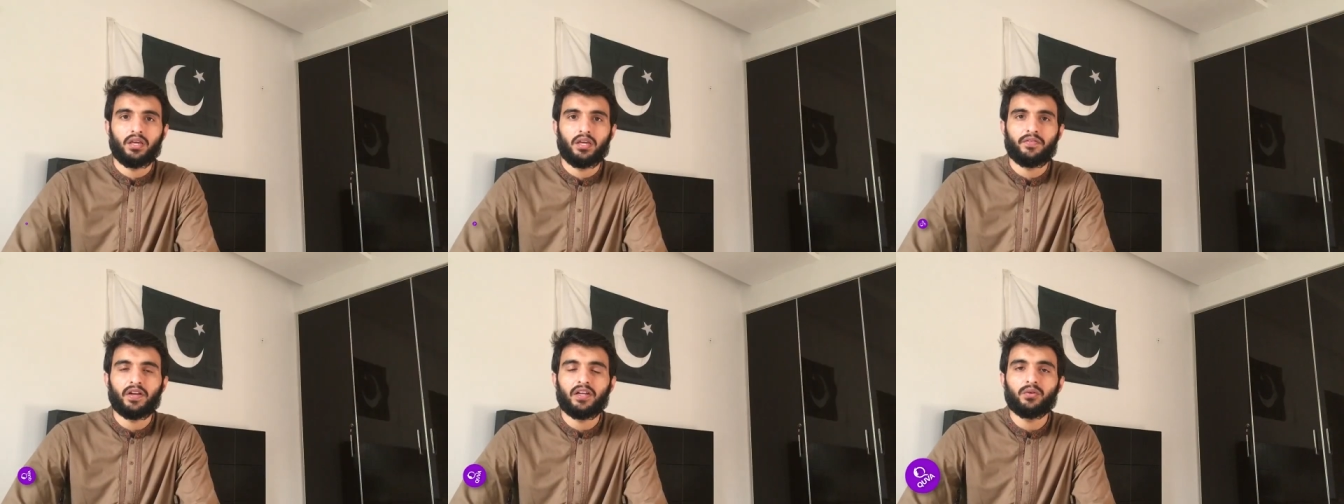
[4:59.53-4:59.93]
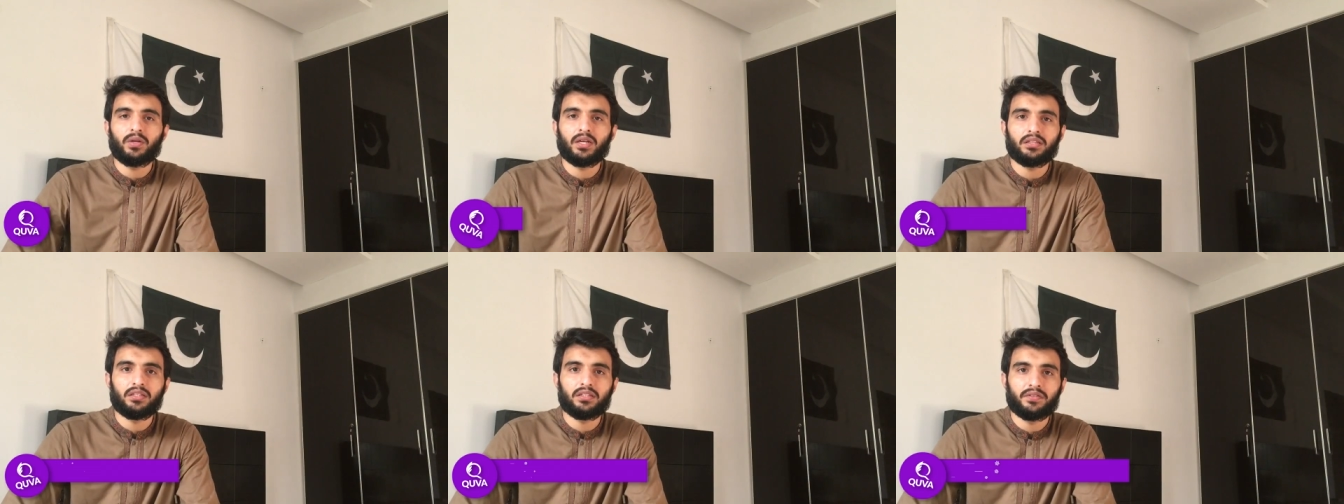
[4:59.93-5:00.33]
If I look
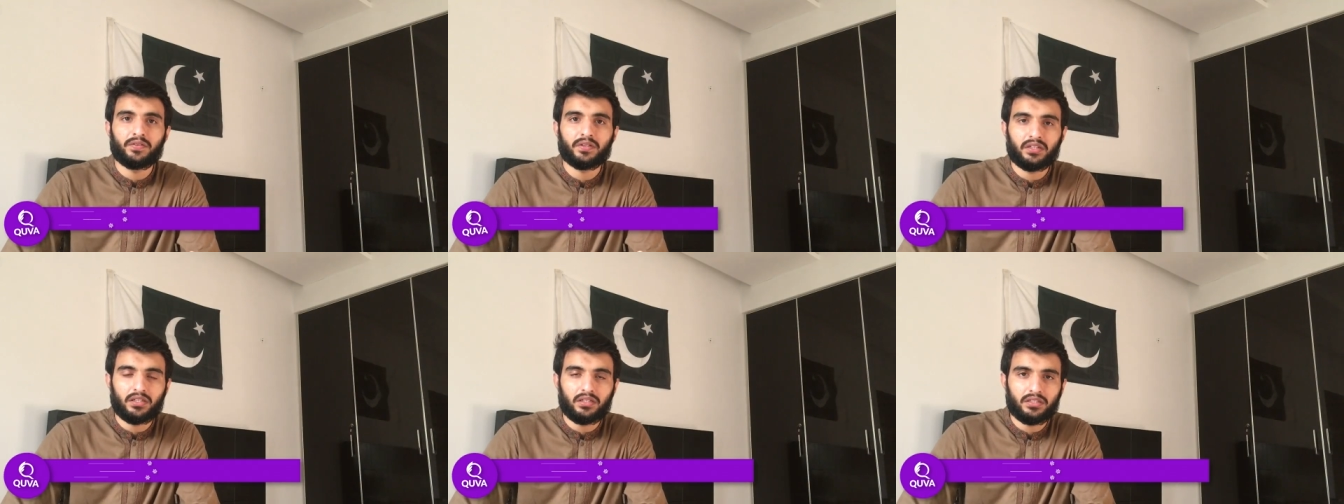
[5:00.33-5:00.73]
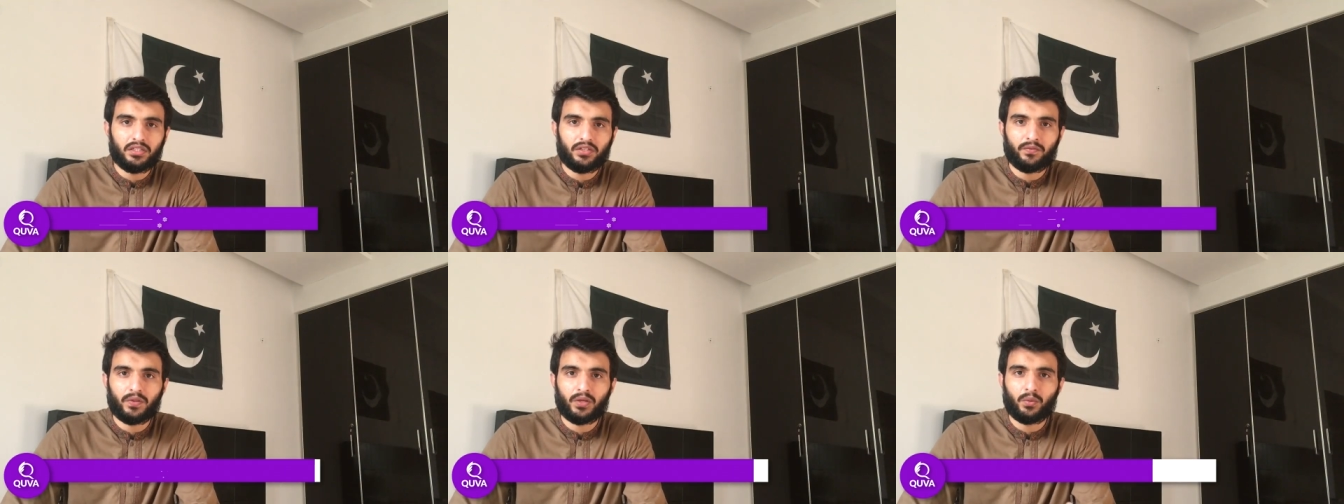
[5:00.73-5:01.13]
at the difficulty
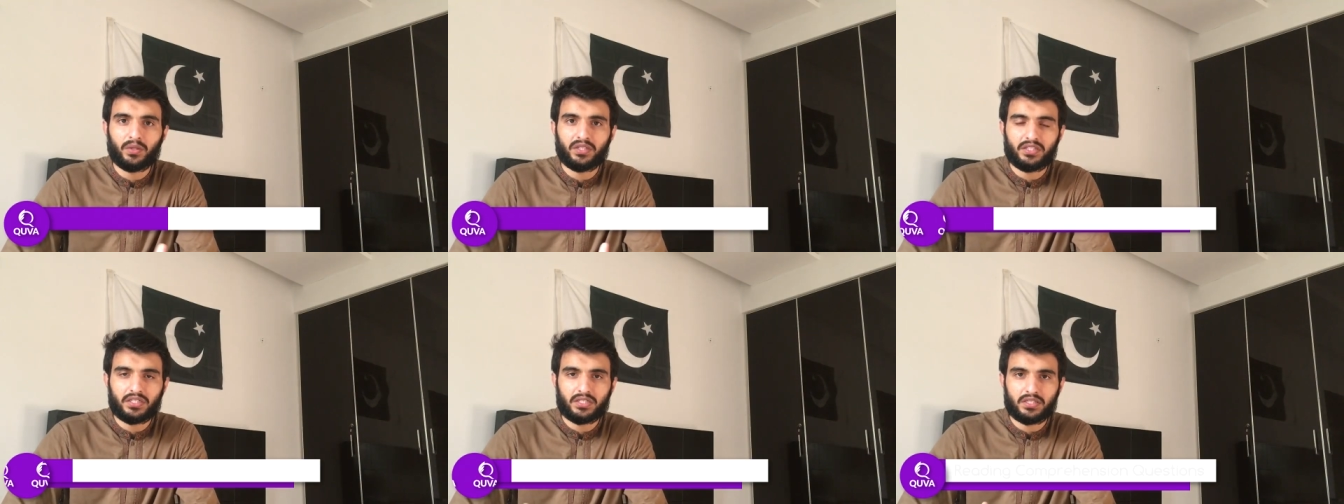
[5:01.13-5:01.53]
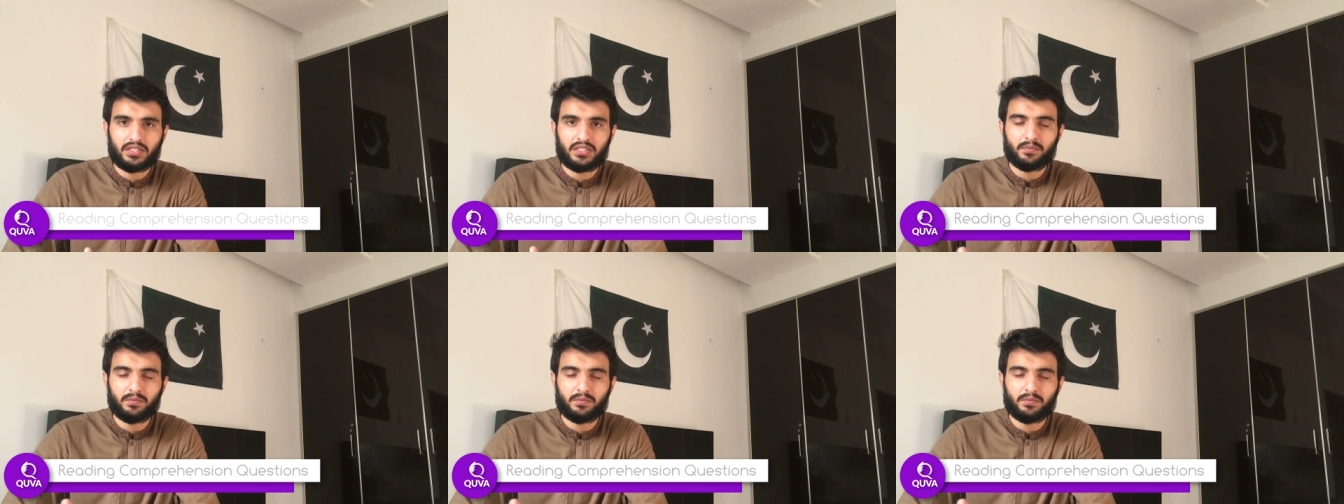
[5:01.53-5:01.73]
of the questions